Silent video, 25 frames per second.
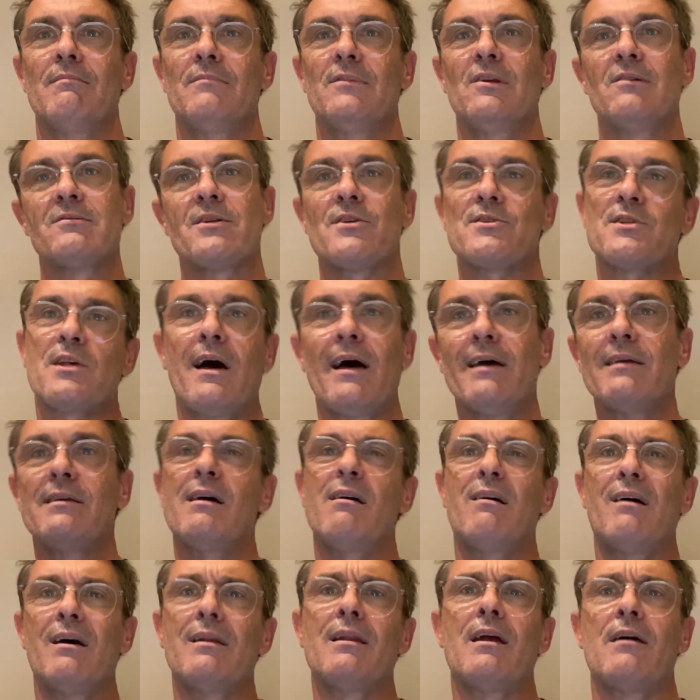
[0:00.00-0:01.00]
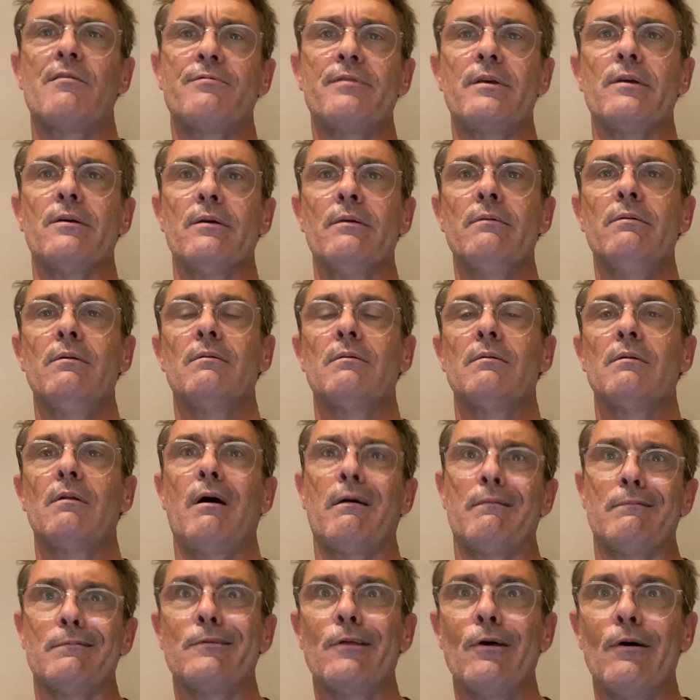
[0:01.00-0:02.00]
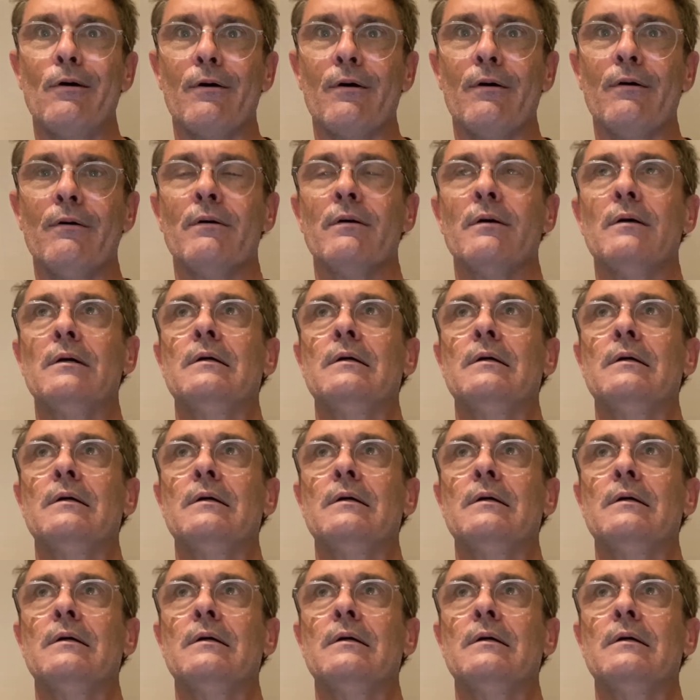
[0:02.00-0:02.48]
Not just, hey, yeah, I love you, like duh,